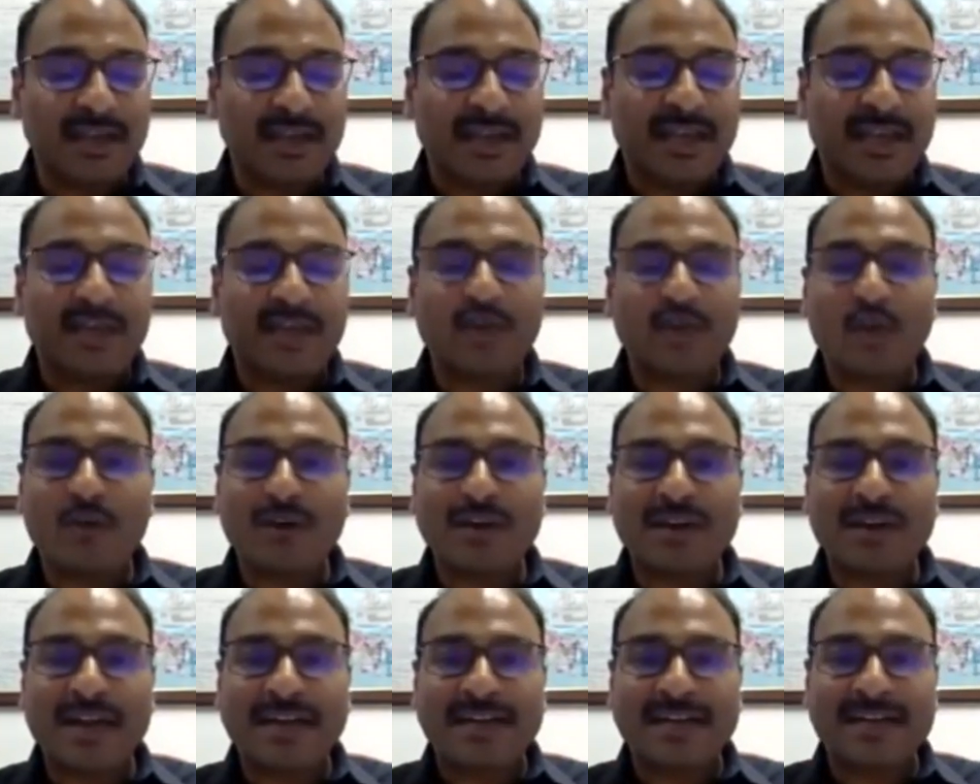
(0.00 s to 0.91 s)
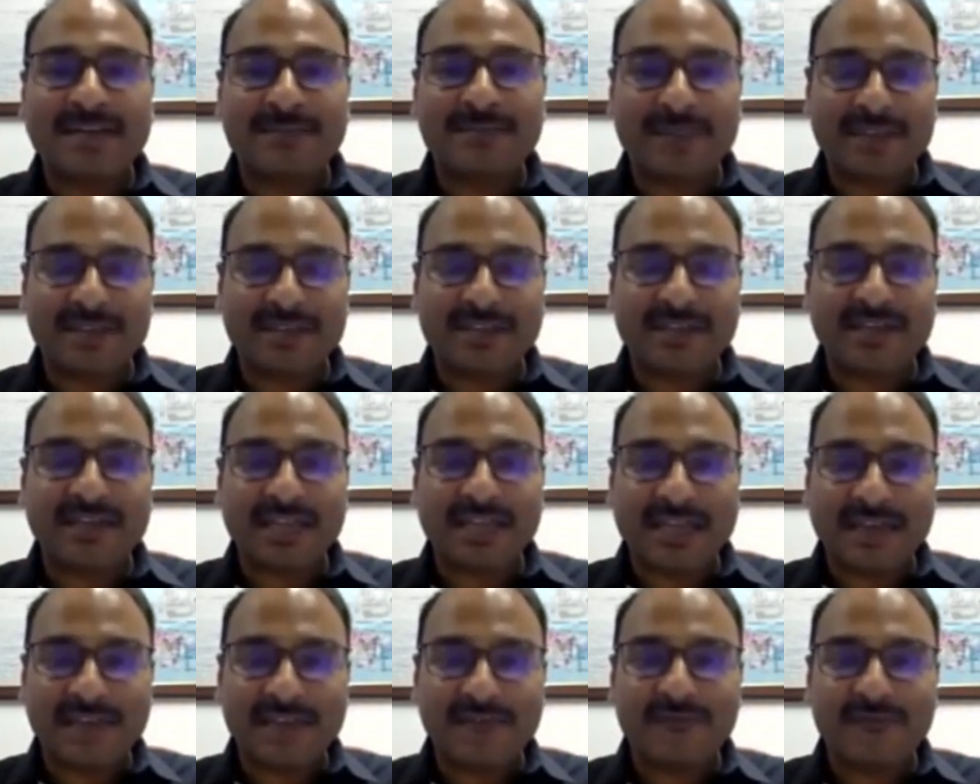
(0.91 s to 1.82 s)
in COVID-19 patient
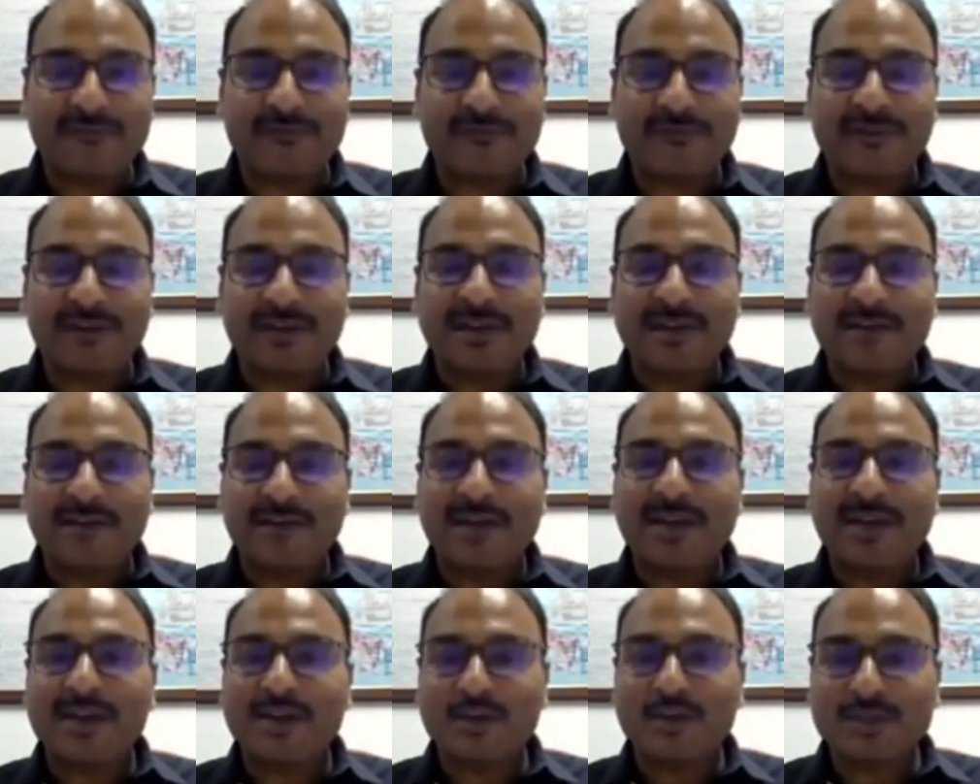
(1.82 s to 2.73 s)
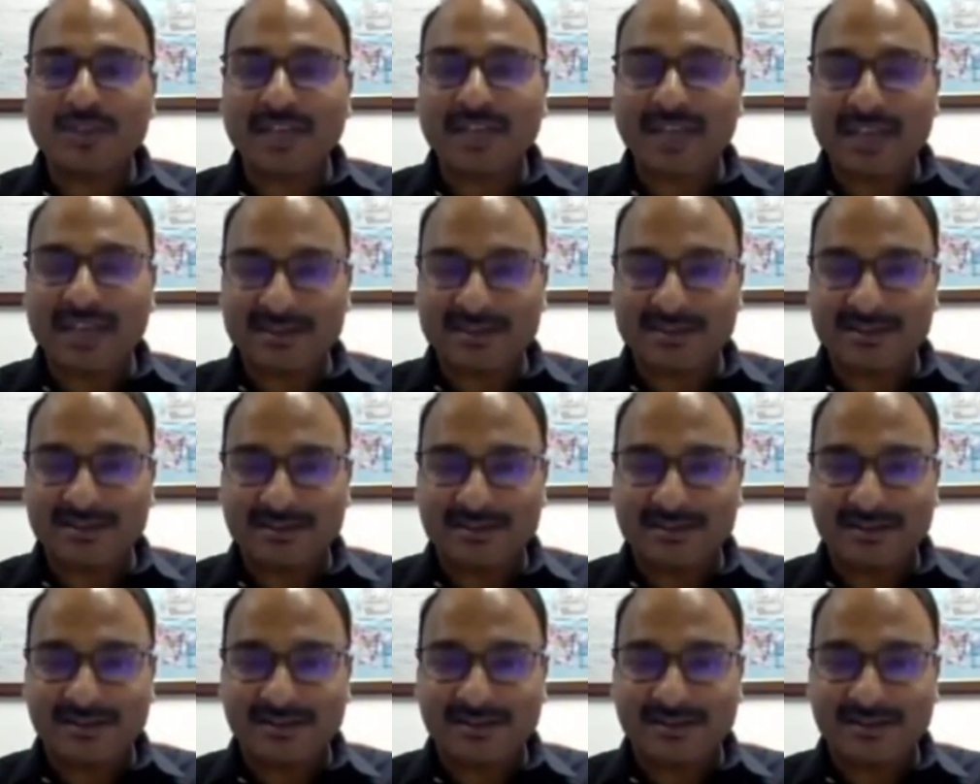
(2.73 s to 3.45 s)
if we are using it,